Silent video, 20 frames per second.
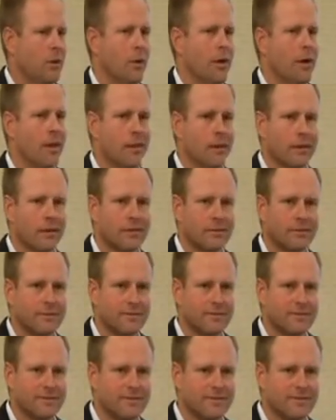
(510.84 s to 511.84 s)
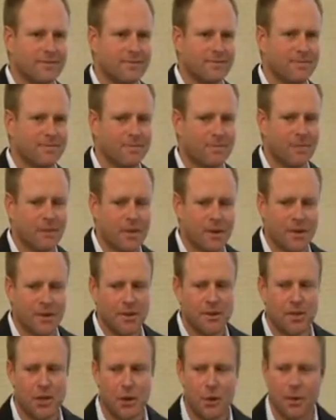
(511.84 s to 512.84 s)
We didn't do anything.
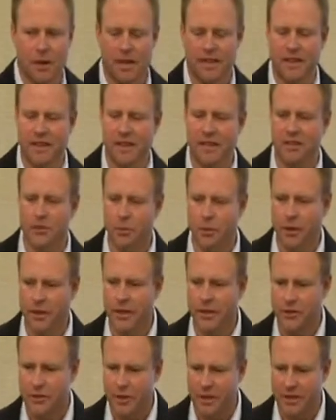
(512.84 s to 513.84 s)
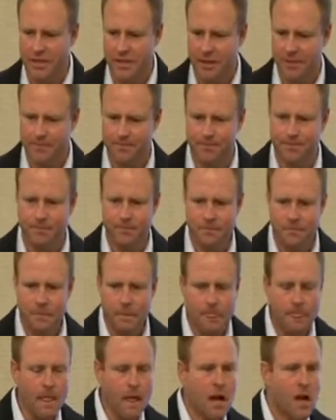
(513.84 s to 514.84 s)
So I think that's really interesting.
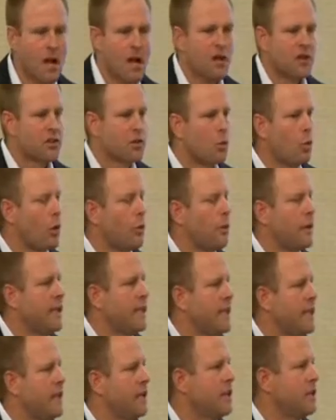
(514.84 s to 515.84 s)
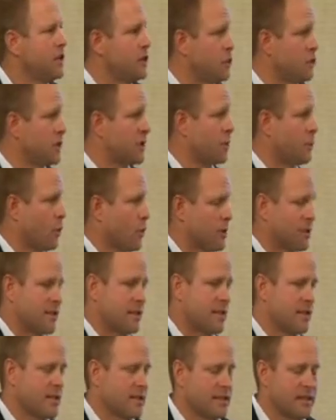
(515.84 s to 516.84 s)
So what we need in youth
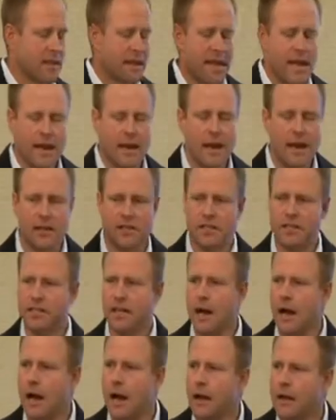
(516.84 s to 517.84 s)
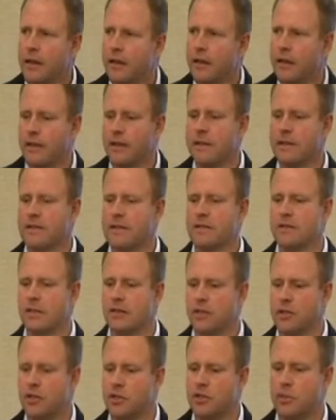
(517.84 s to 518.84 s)
sports, and this is again not just a hockey thing,
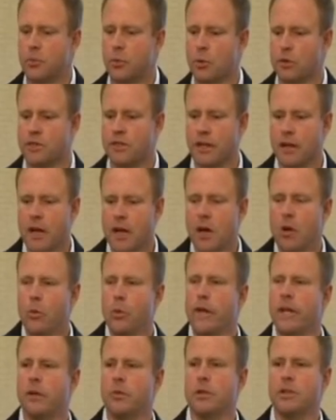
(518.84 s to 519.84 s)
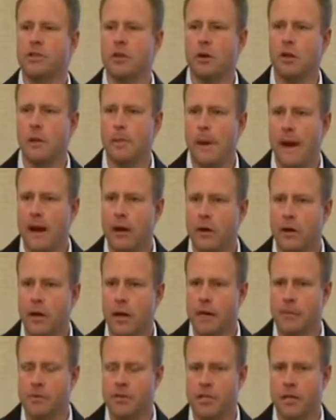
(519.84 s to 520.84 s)
this is a youth sports thing, we need what's called a
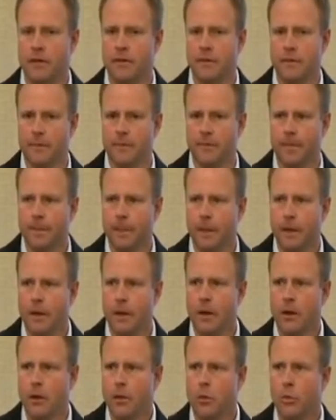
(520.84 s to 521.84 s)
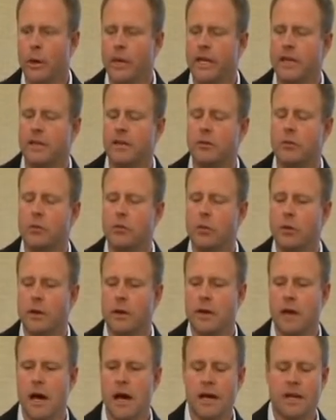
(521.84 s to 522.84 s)
paradigm shift. We need
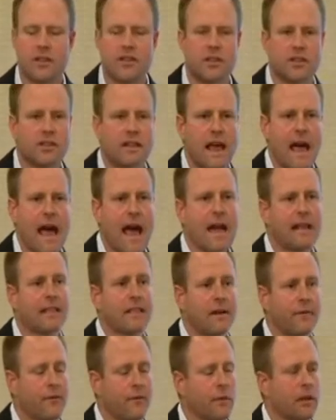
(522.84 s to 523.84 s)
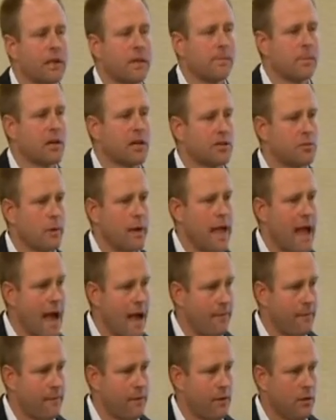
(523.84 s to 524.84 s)
to not just act differently because
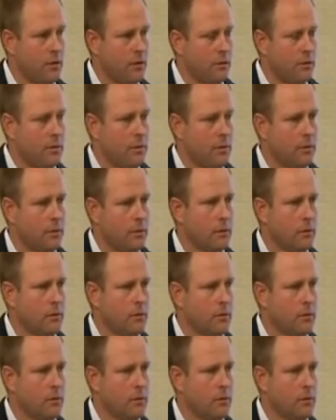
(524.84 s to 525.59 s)
we have to.